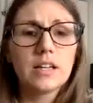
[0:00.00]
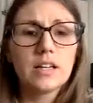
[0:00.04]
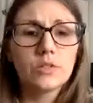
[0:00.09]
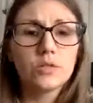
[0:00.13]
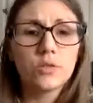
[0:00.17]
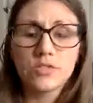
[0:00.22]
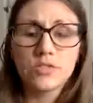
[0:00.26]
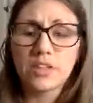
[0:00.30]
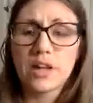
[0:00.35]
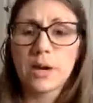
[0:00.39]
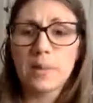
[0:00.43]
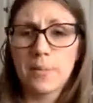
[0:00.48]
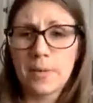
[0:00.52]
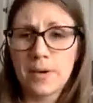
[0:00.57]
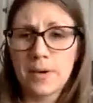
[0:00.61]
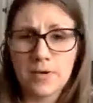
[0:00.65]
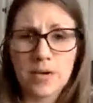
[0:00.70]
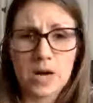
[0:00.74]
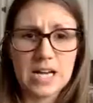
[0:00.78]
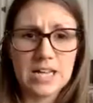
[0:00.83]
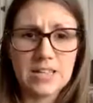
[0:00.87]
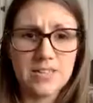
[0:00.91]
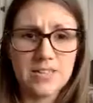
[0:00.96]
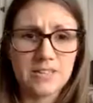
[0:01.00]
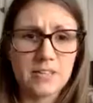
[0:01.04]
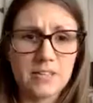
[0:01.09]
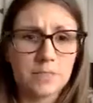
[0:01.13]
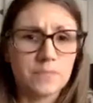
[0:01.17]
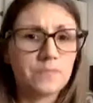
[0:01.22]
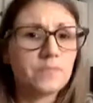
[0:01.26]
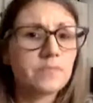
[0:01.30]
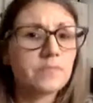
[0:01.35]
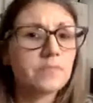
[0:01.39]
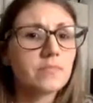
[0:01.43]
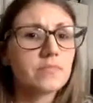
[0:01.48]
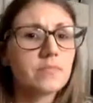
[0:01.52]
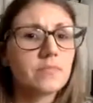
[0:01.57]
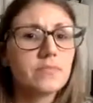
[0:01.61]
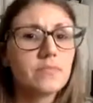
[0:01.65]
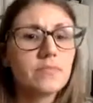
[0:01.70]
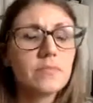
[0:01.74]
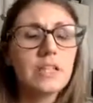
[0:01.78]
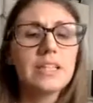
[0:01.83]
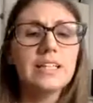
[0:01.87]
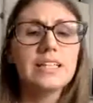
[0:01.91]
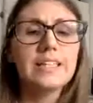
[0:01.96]
to summarize,
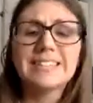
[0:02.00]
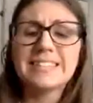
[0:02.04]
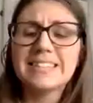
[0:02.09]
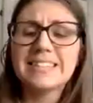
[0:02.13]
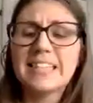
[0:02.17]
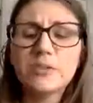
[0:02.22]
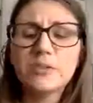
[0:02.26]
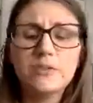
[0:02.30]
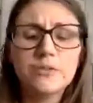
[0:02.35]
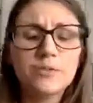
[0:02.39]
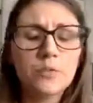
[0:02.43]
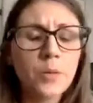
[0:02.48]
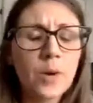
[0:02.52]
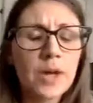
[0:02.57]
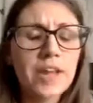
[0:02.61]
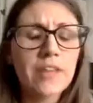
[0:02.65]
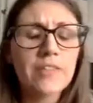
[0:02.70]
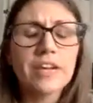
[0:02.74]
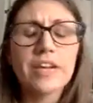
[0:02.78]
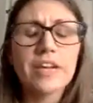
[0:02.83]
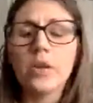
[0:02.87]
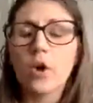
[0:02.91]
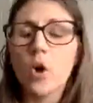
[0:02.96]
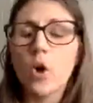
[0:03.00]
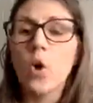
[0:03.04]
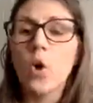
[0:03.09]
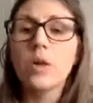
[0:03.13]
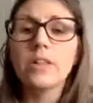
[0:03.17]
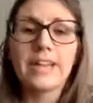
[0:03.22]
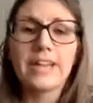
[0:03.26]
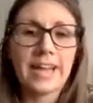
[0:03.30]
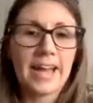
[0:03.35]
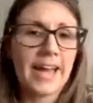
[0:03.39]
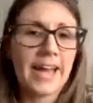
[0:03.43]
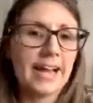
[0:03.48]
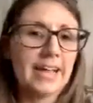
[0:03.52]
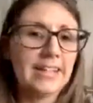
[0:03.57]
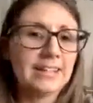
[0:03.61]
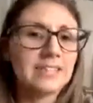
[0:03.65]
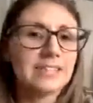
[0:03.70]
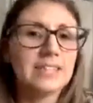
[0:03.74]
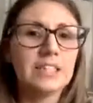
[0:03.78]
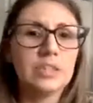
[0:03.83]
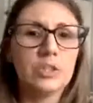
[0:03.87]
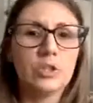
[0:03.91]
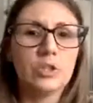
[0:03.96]
instead of wearing all the
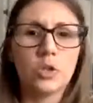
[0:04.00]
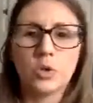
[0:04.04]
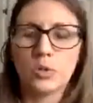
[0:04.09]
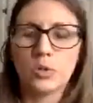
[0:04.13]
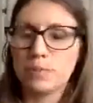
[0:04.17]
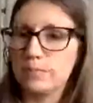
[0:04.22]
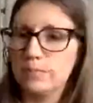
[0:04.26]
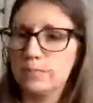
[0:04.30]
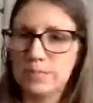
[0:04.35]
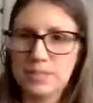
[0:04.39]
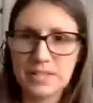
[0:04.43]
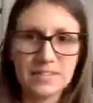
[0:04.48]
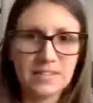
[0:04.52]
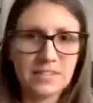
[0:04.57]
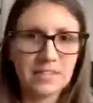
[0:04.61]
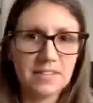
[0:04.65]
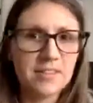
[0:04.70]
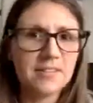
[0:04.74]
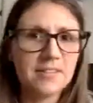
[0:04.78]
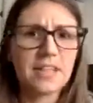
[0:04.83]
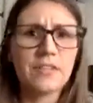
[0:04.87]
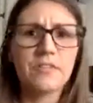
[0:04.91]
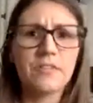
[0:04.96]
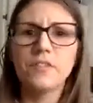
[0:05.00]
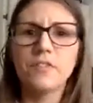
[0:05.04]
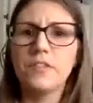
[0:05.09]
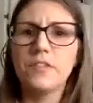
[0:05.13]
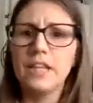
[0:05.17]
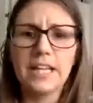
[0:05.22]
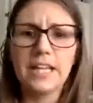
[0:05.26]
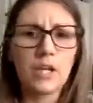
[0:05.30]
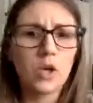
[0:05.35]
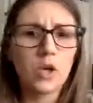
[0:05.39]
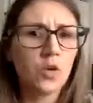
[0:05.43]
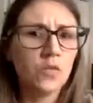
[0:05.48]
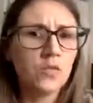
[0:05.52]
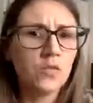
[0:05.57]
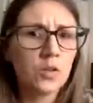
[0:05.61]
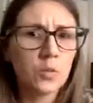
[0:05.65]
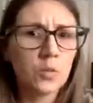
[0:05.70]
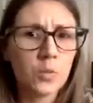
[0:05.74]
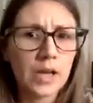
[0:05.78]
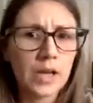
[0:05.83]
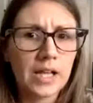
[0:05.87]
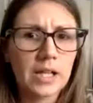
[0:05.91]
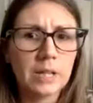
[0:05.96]
hats in your business and feeling
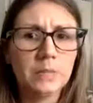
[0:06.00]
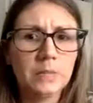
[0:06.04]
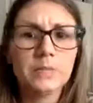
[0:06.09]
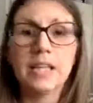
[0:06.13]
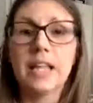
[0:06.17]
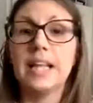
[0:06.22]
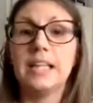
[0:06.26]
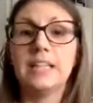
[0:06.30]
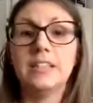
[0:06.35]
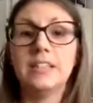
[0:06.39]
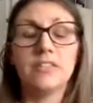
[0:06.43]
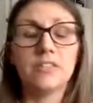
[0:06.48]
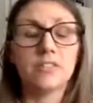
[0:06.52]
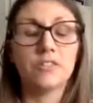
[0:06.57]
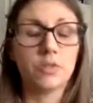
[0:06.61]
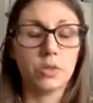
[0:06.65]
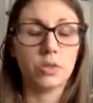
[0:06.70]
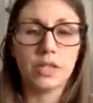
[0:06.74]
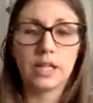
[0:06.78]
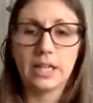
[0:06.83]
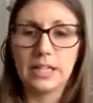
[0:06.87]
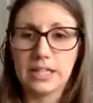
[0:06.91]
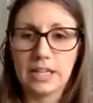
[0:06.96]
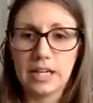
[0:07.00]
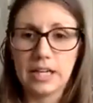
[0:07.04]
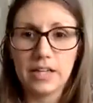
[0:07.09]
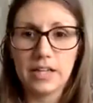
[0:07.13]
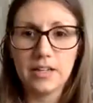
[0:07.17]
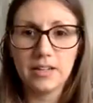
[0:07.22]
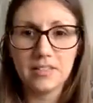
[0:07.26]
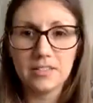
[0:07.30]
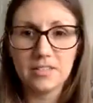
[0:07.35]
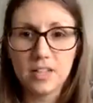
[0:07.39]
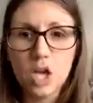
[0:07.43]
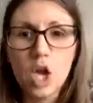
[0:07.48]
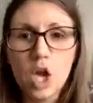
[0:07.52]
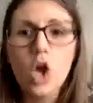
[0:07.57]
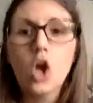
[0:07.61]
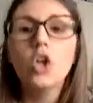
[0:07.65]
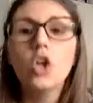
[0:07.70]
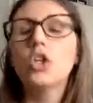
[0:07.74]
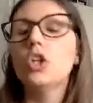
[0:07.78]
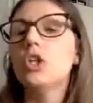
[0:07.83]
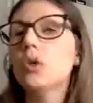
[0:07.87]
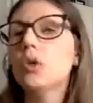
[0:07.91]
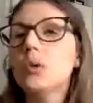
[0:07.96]
overwhelmed and disorganized,
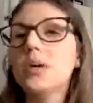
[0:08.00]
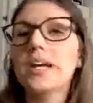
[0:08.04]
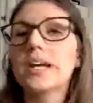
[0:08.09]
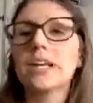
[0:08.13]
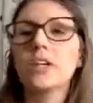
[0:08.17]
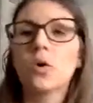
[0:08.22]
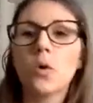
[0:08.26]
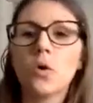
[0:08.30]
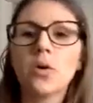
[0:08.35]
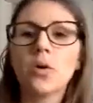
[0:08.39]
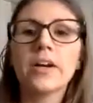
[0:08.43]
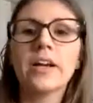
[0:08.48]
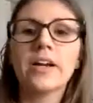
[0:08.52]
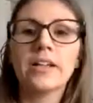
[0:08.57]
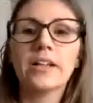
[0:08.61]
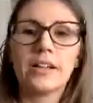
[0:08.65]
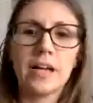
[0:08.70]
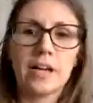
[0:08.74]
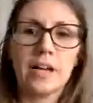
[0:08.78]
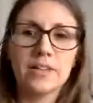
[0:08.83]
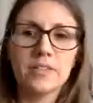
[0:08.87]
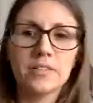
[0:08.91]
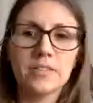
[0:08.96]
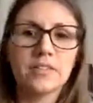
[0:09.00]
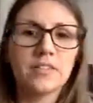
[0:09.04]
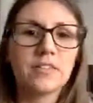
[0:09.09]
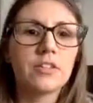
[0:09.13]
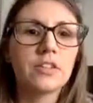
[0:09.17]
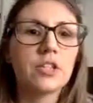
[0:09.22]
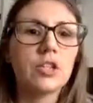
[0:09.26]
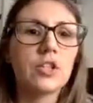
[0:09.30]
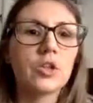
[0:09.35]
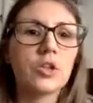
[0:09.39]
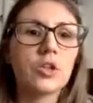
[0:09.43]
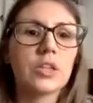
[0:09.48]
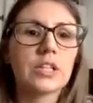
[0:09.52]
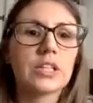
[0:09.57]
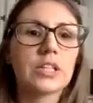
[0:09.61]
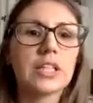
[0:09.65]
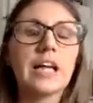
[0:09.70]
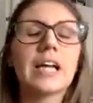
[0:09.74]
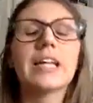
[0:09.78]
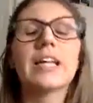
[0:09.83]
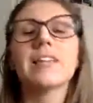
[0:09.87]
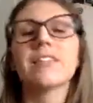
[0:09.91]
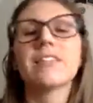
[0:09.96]
you can organize your
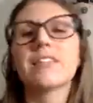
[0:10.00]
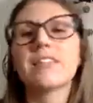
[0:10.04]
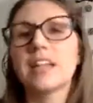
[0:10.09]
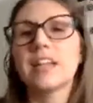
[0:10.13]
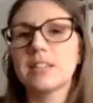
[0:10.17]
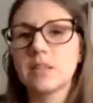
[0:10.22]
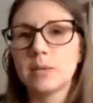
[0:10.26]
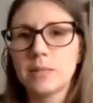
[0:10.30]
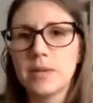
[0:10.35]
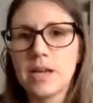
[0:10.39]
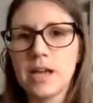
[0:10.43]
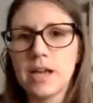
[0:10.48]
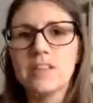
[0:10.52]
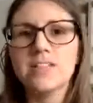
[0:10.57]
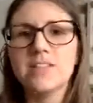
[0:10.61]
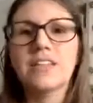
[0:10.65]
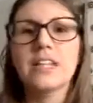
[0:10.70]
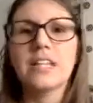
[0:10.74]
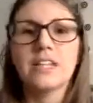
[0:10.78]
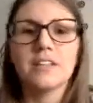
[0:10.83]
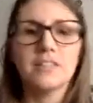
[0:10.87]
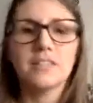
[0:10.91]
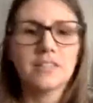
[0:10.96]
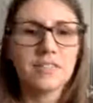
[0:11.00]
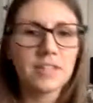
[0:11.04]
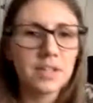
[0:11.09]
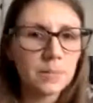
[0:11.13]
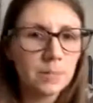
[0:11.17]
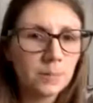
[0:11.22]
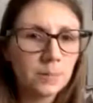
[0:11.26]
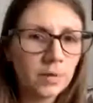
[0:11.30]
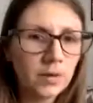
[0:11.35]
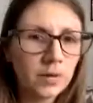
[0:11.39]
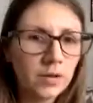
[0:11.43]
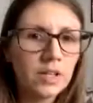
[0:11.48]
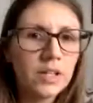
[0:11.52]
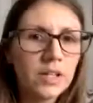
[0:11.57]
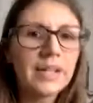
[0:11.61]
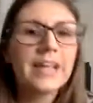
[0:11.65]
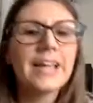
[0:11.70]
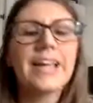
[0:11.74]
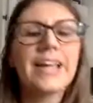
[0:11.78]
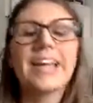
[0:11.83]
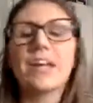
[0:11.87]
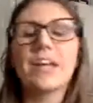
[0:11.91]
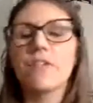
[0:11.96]
client's database in a simple,
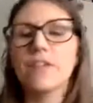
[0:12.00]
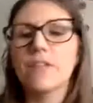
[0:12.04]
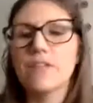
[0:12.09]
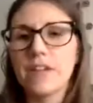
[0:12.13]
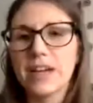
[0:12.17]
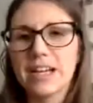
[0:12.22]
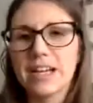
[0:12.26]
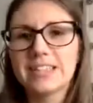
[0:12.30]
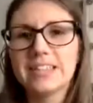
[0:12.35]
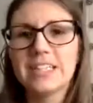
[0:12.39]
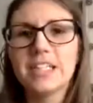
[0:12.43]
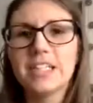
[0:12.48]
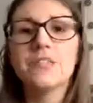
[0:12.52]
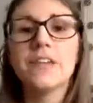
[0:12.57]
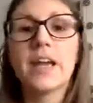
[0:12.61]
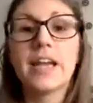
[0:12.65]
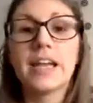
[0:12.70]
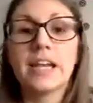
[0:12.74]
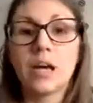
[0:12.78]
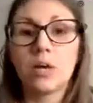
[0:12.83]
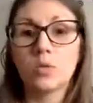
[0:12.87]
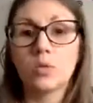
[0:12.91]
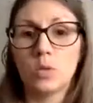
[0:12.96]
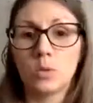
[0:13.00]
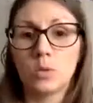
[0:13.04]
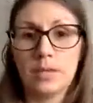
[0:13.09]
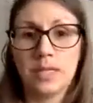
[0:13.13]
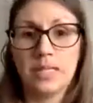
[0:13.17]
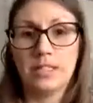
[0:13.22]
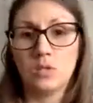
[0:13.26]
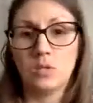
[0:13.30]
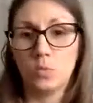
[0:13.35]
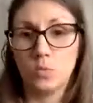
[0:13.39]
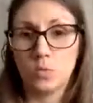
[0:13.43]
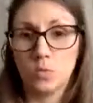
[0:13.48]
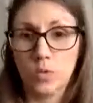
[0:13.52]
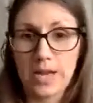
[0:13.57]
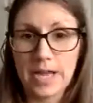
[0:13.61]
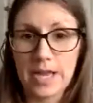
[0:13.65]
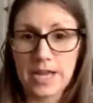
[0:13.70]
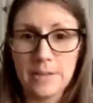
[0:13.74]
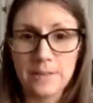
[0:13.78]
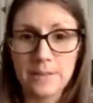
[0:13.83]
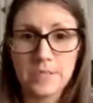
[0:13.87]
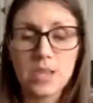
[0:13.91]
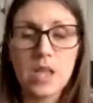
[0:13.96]
effective, and automated
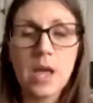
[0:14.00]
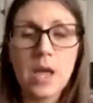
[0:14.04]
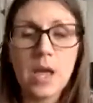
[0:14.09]
way